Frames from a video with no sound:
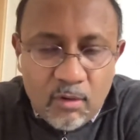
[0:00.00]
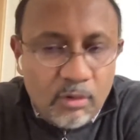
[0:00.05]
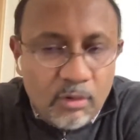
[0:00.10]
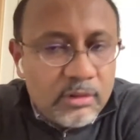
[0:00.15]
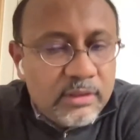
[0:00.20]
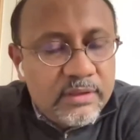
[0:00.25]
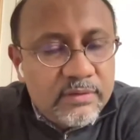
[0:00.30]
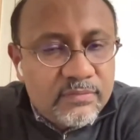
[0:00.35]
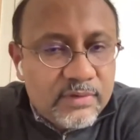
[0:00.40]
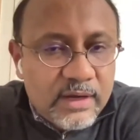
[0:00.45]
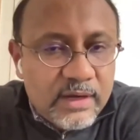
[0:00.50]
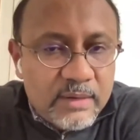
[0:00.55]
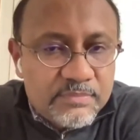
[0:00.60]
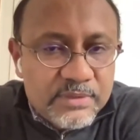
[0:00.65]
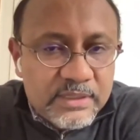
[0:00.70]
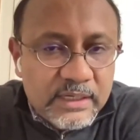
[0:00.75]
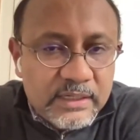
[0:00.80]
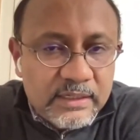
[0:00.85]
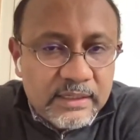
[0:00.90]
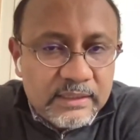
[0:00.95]
all this
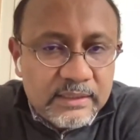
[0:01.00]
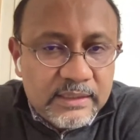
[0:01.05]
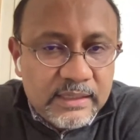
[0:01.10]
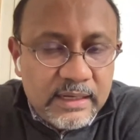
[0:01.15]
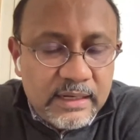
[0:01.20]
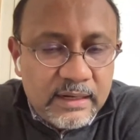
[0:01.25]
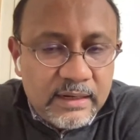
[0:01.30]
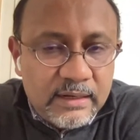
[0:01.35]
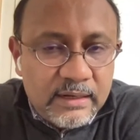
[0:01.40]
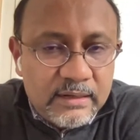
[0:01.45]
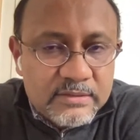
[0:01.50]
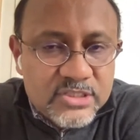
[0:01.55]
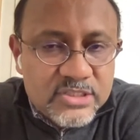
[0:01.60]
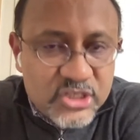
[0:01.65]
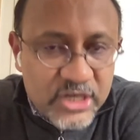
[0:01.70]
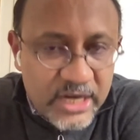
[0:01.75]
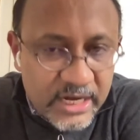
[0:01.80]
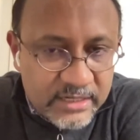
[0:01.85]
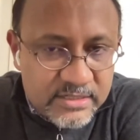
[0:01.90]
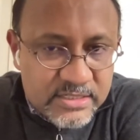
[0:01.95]
comes under the
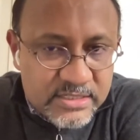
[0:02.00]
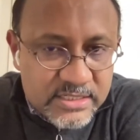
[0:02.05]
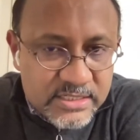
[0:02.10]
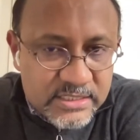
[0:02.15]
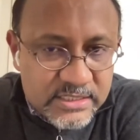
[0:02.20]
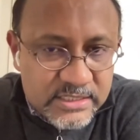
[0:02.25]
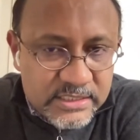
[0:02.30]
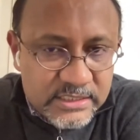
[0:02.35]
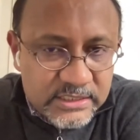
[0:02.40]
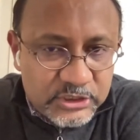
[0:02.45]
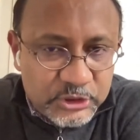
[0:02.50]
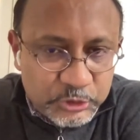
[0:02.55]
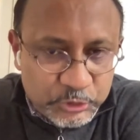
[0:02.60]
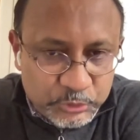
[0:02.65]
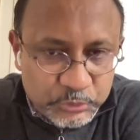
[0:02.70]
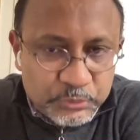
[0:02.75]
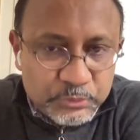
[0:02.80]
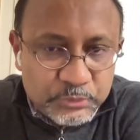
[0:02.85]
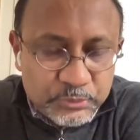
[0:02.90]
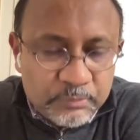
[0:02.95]
state
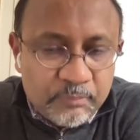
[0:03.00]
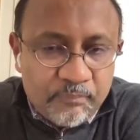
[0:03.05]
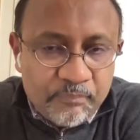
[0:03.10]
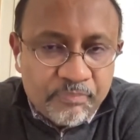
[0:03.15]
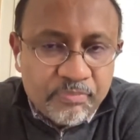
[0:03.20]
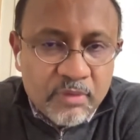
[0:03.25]
issues.